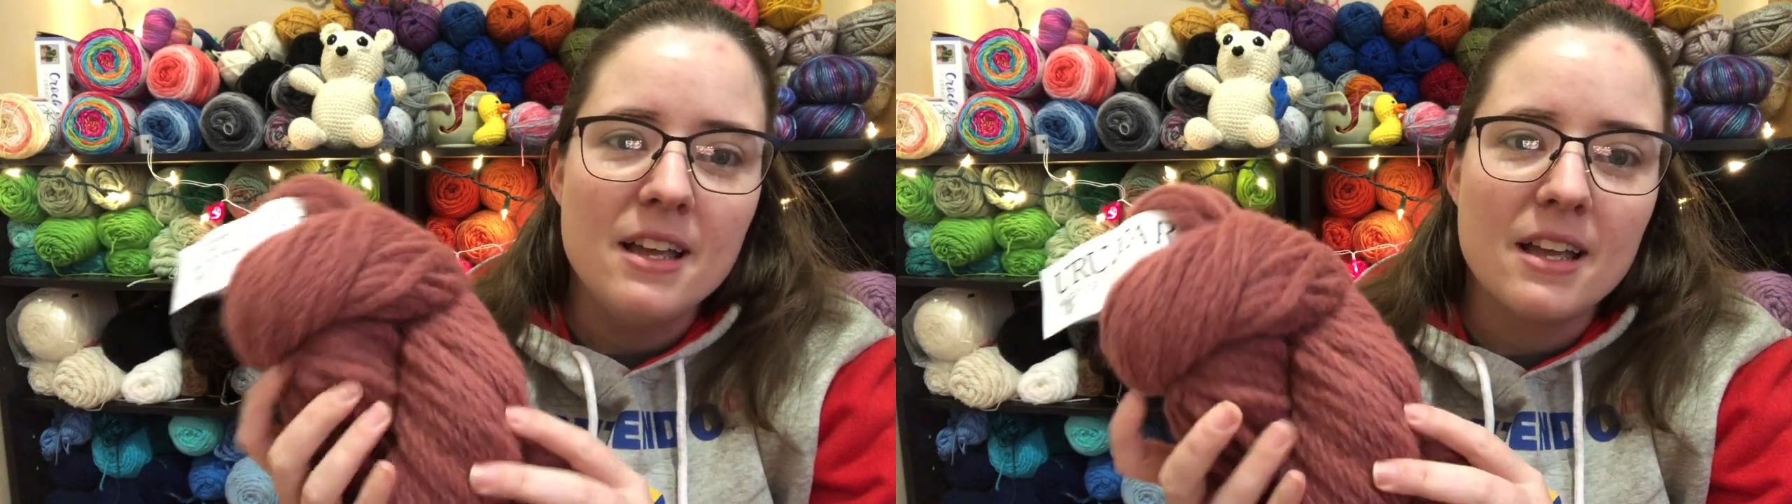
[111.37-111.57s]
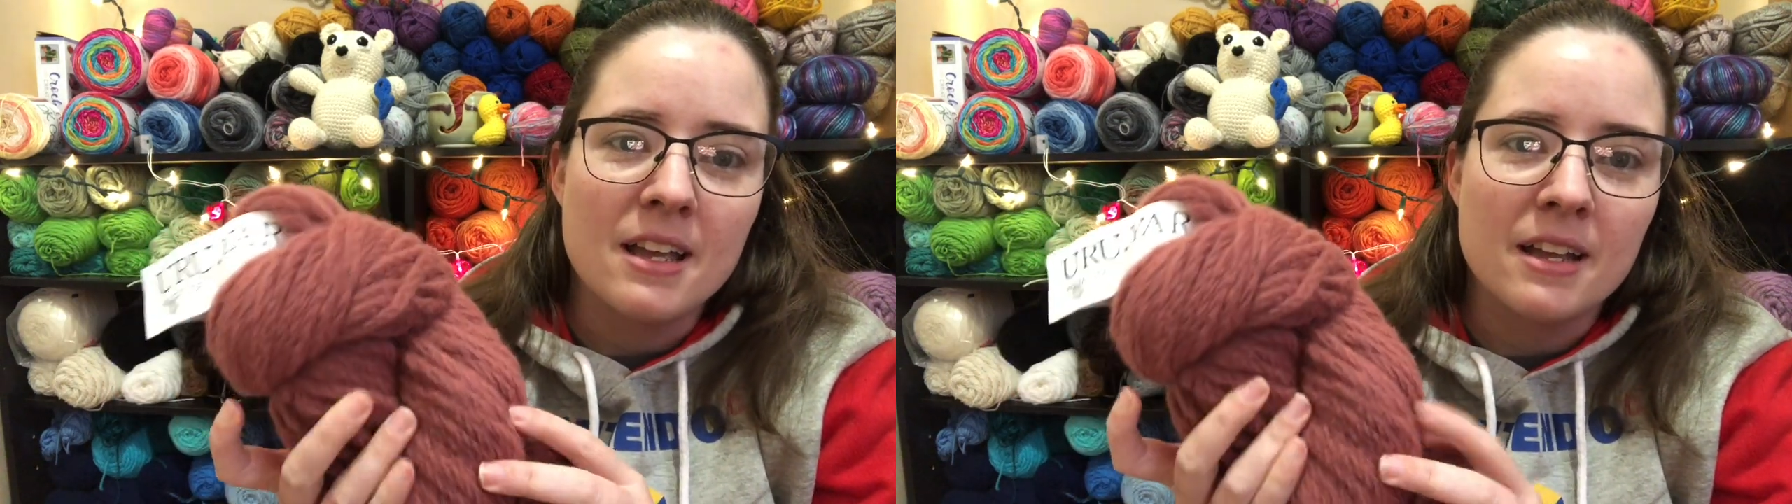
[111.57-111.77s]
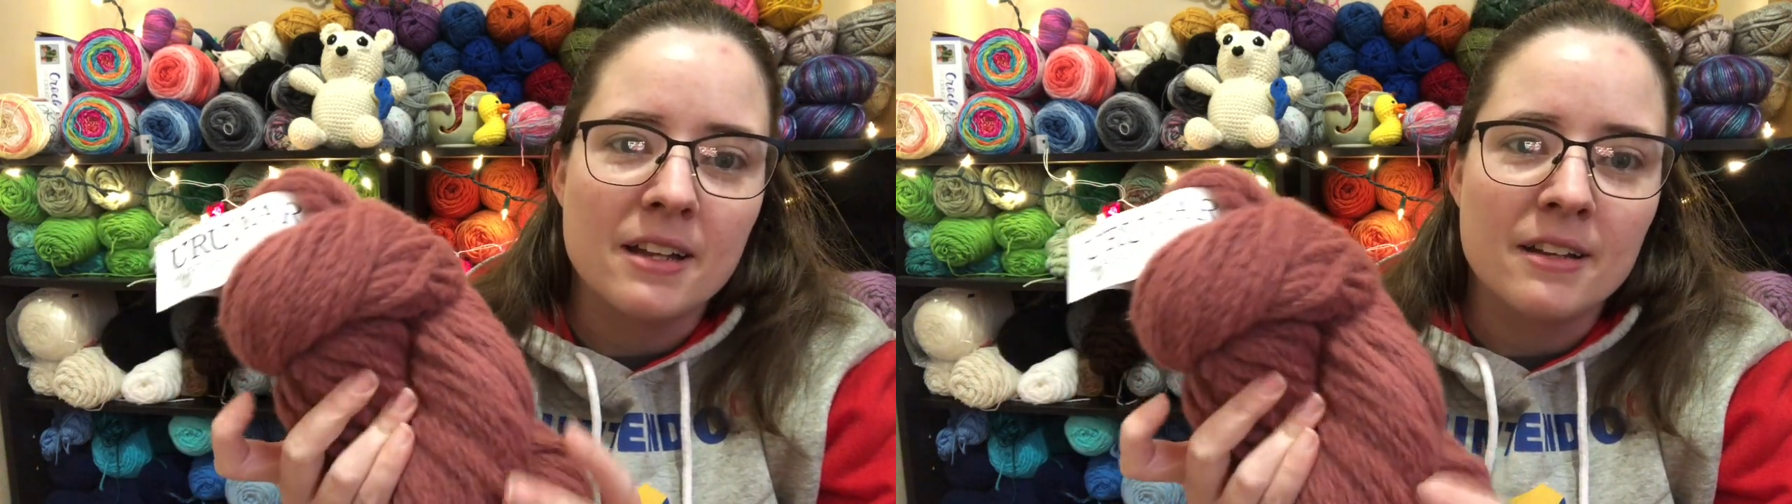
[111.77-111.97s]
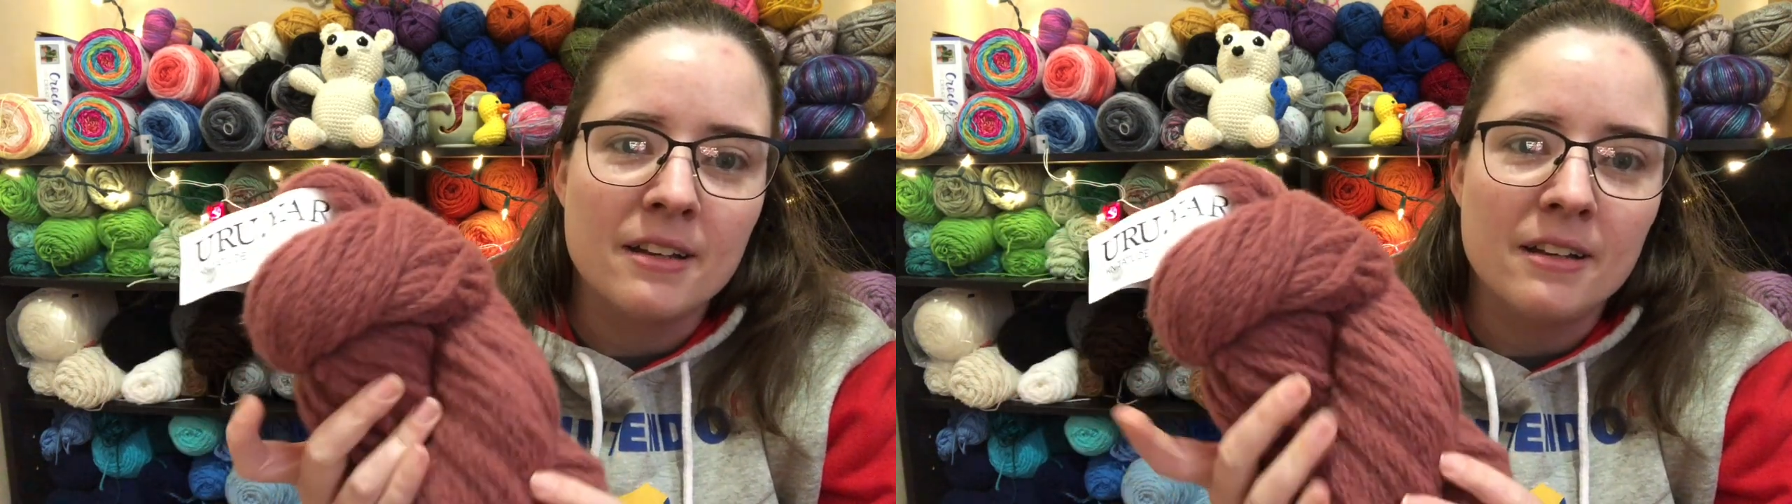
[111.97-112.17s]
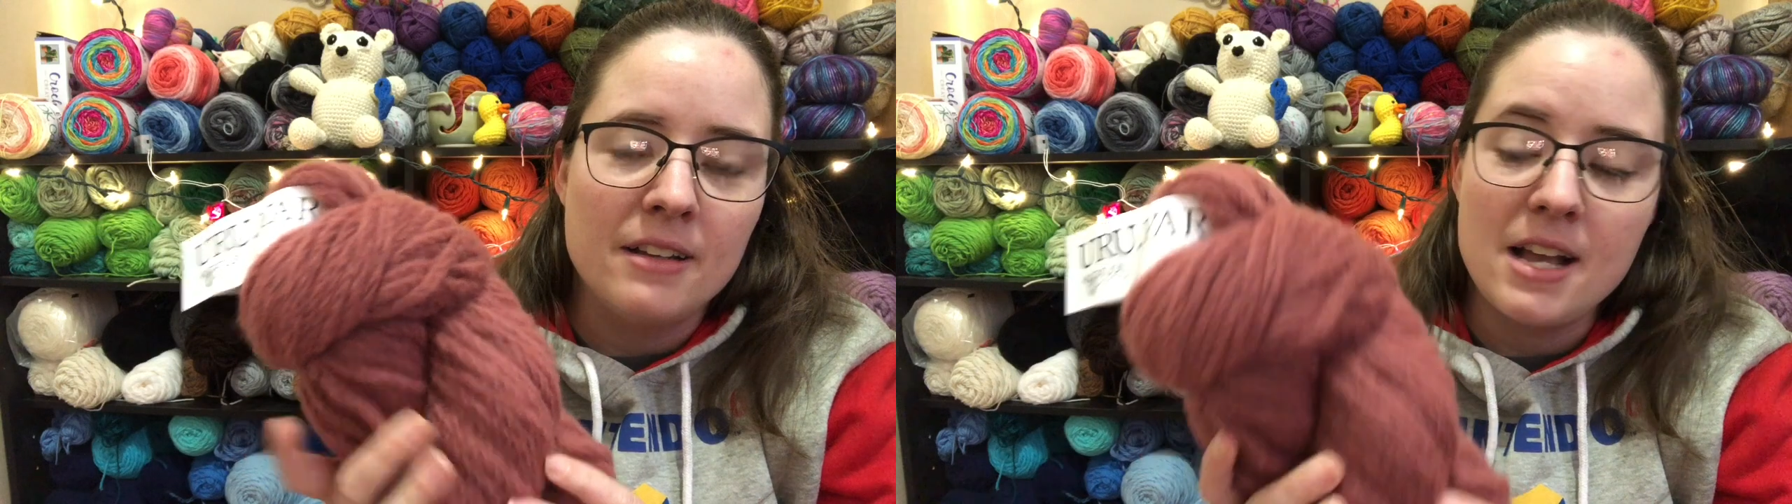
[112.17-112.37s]
And
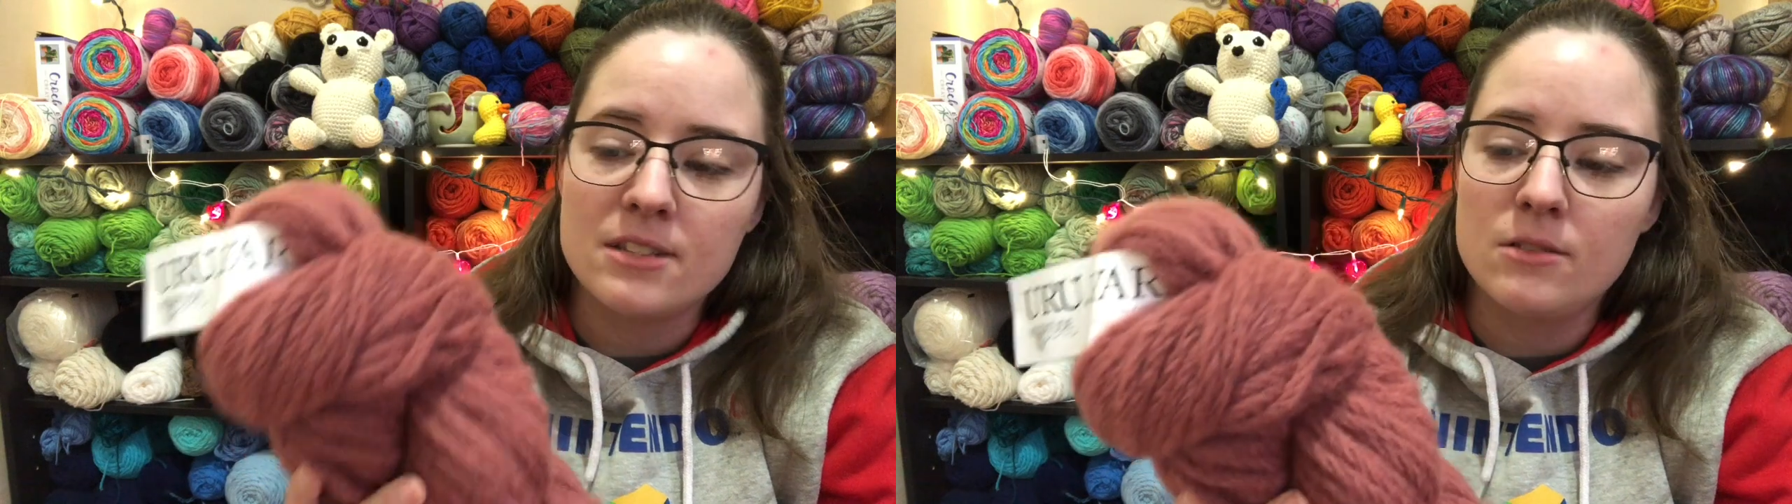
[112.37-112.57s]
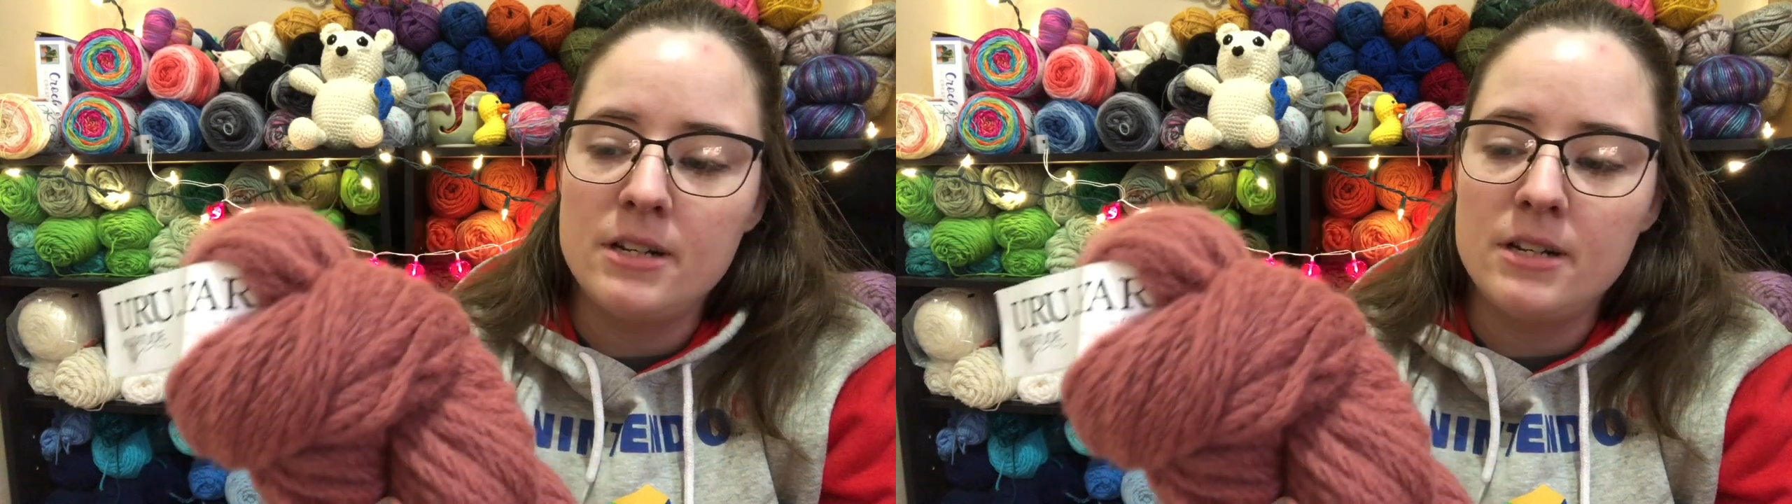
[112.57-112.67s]
uh, yeah, so